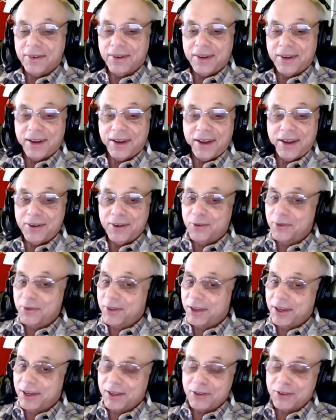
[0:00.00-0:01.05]
I don't
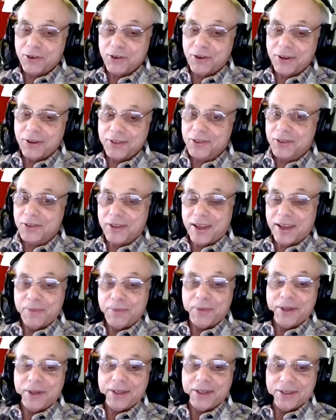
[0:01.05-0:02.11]
think it costs that
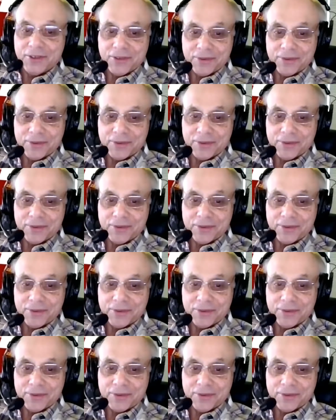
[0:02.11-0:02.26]
much.